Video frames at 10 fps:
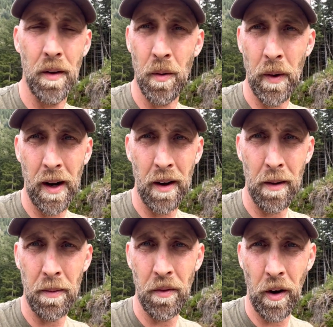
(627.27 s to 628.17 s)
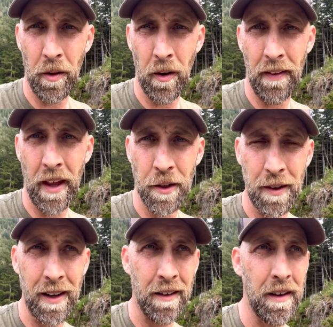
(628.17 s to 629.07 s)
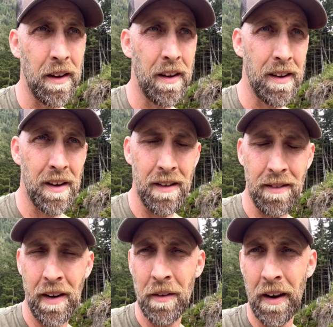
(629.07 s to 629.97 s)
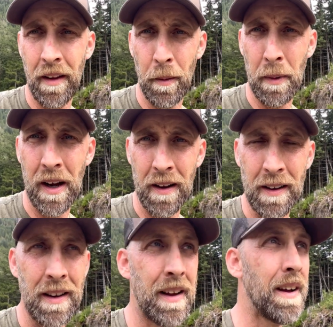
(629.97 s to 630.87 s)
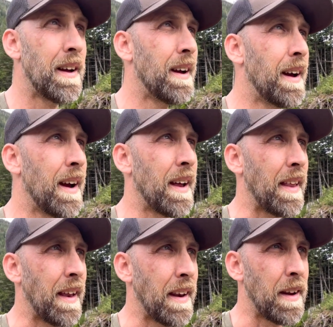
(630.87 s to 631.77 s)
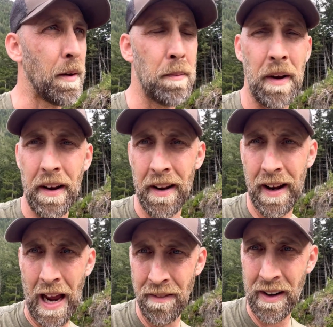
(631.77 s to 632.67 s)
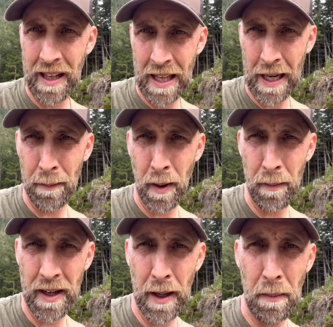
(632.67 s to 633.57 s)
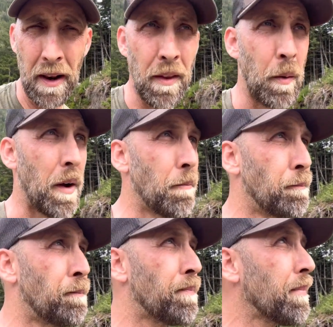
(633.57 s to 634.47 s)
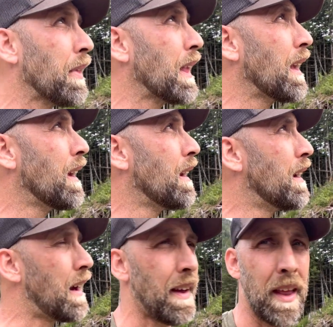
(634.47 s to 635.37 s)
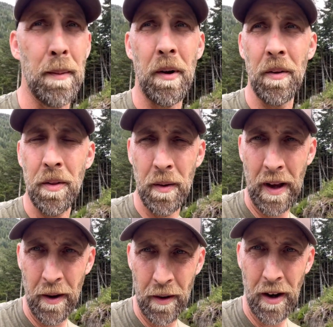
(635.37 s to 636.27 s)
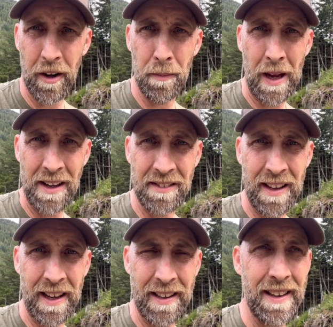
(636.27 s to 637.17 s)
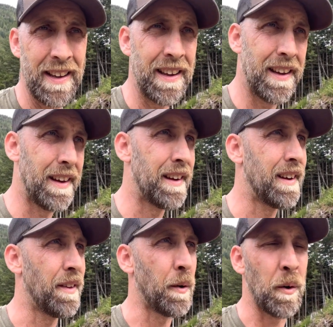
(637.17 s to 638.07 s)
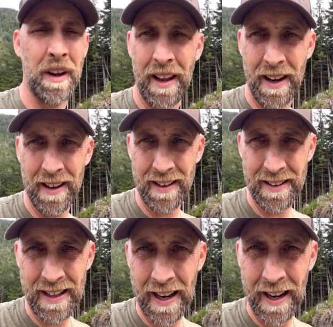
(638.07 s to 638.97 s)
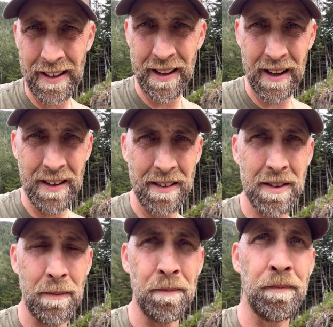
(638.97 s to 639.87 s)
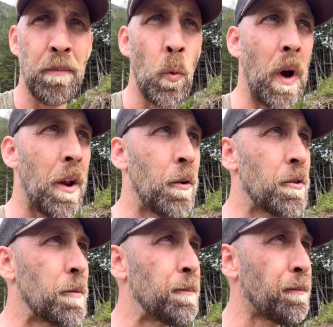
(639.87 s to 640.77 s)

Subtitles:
went a little farther on that trail, found another pile, and then about a half a click up, I picked up another one. And then about 300 yards past that, the road kind of dead-ended into some willows.